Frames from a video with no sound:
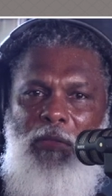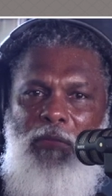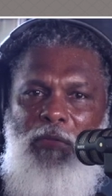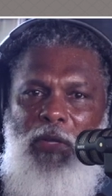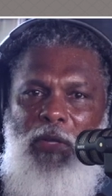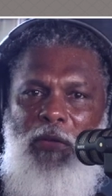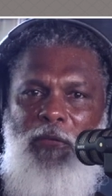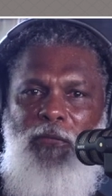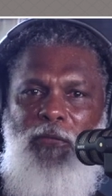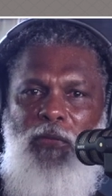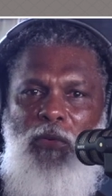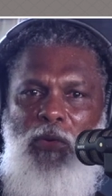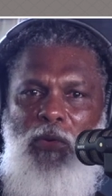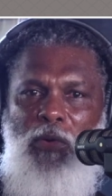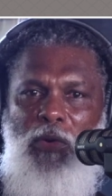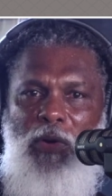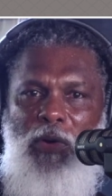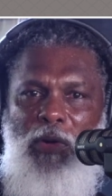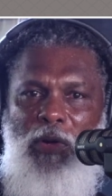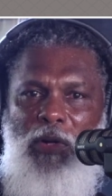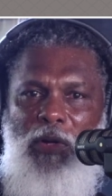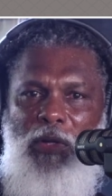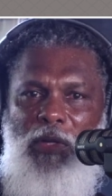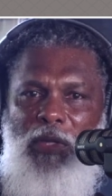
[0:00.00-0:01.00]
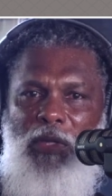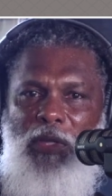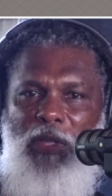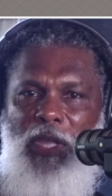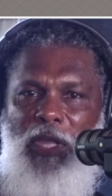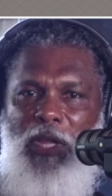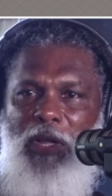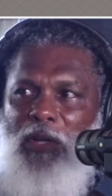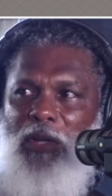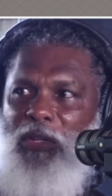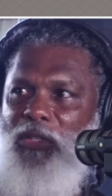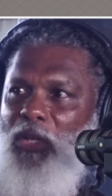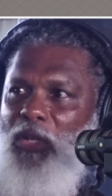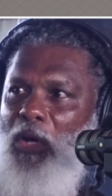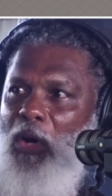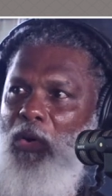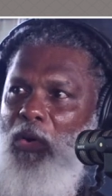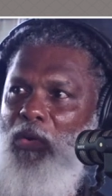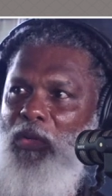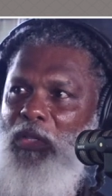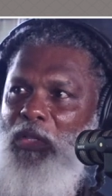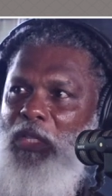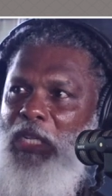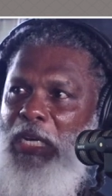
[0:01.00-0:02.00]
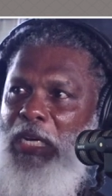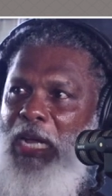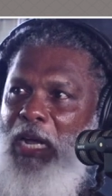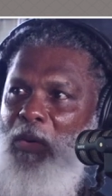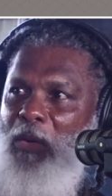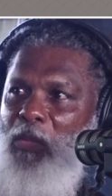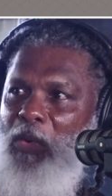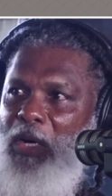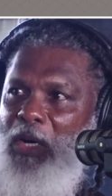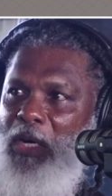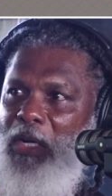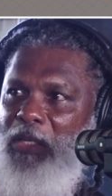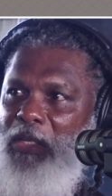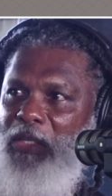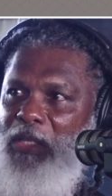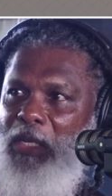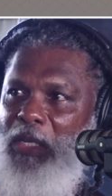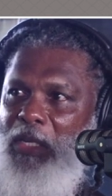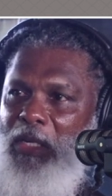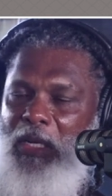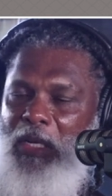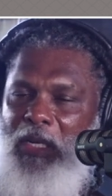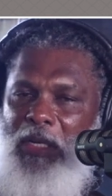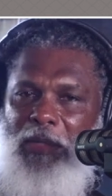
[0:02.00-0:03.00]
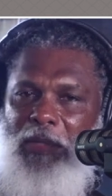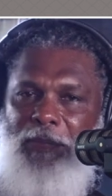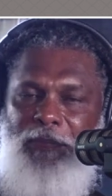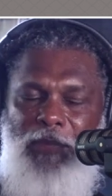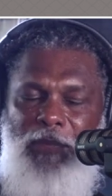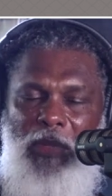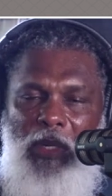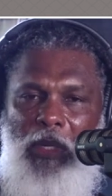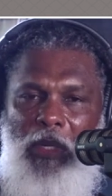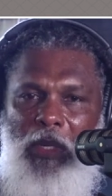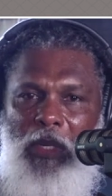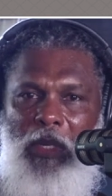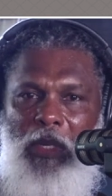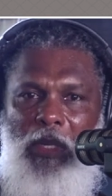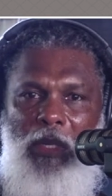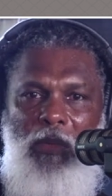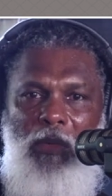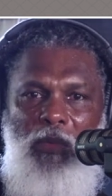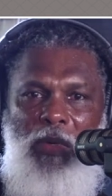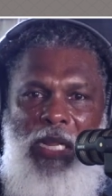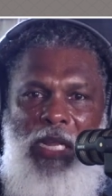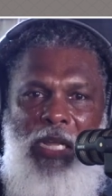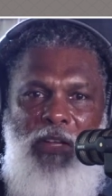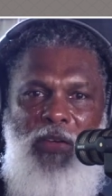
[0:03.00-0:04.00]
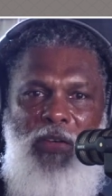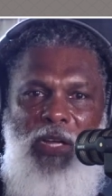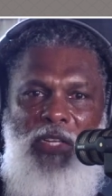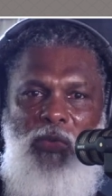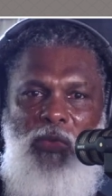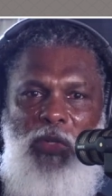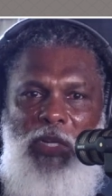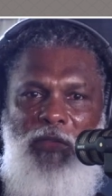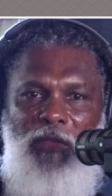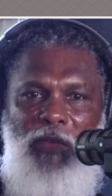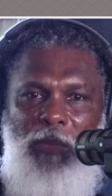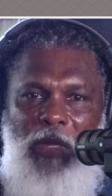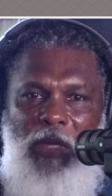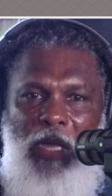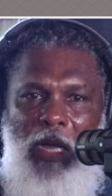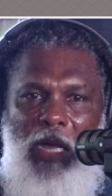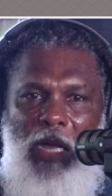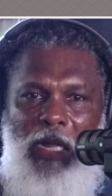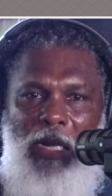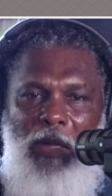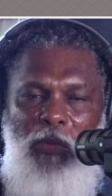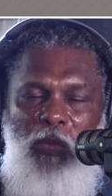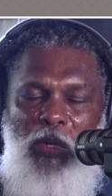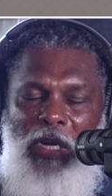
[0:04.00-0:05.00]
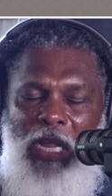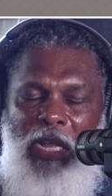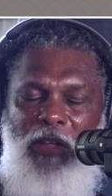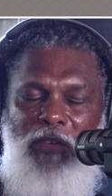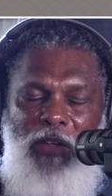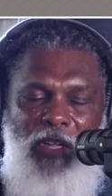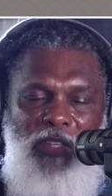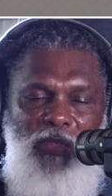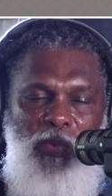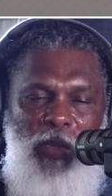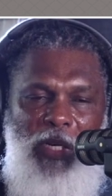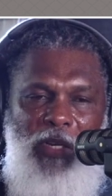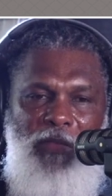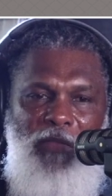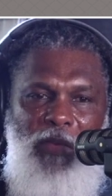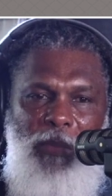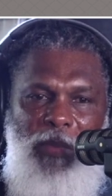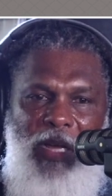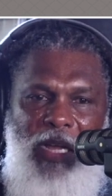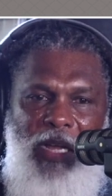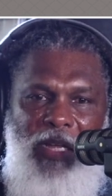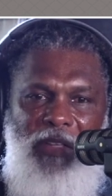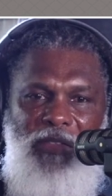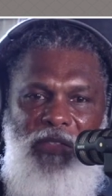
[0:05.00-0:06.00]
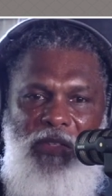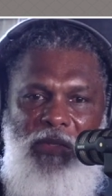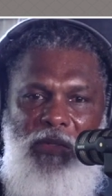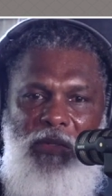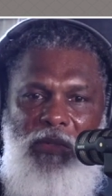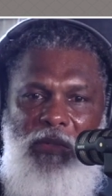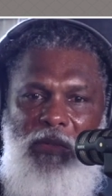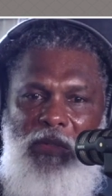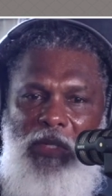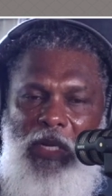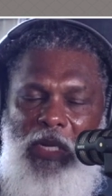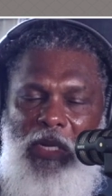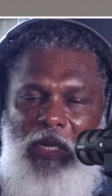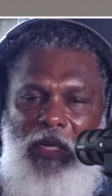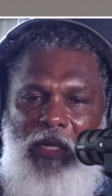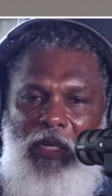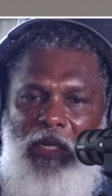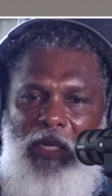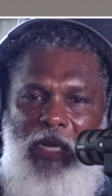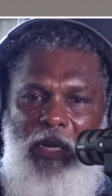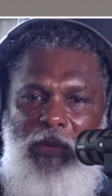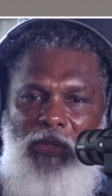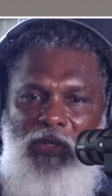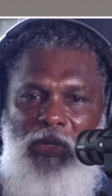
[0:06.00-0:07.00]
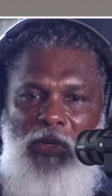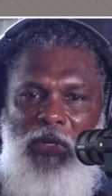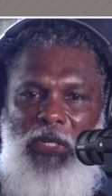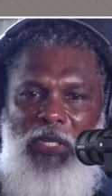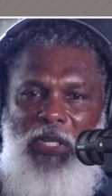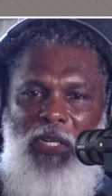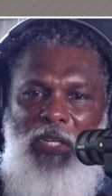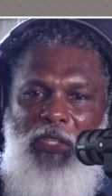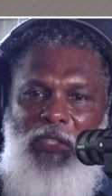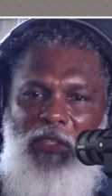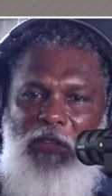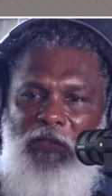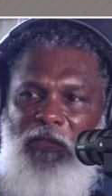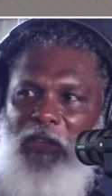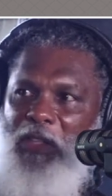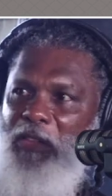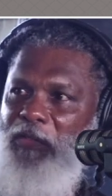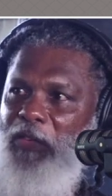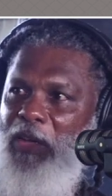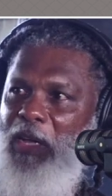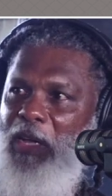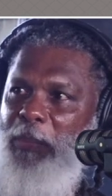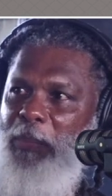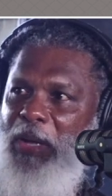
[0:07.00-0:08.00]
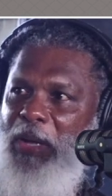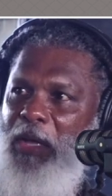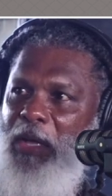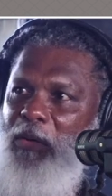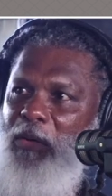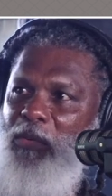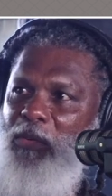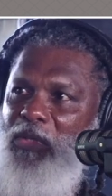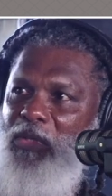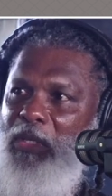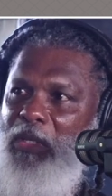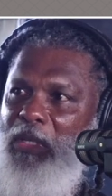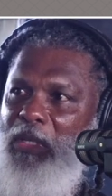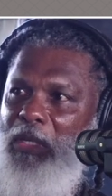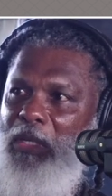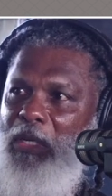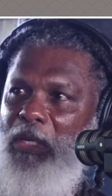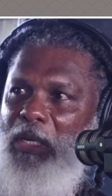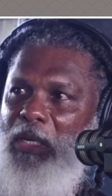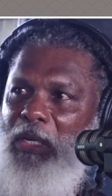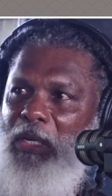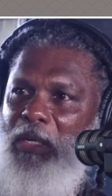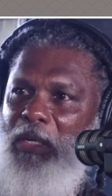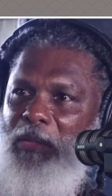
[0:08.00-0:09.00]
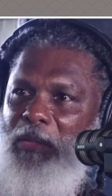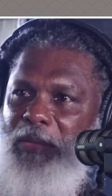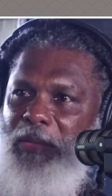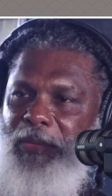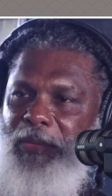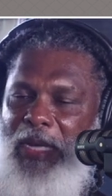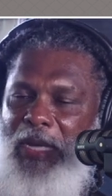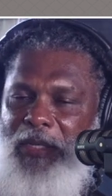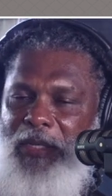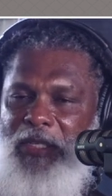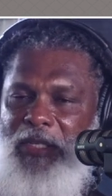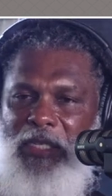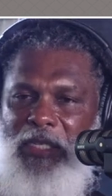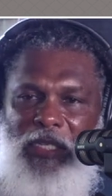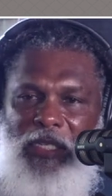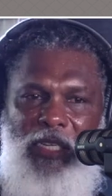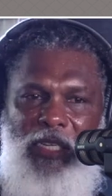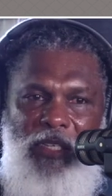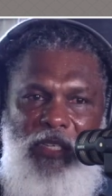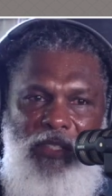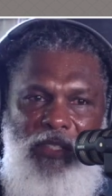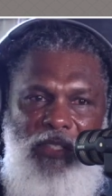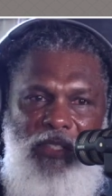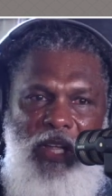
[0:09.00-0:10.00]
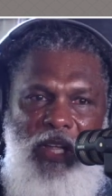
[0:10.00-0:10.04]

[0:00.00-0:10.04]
three or four years older than I was, and uh, when I graduated from co- when I graduated from high school, I was only 155 pounds. Uh, I couldn't get a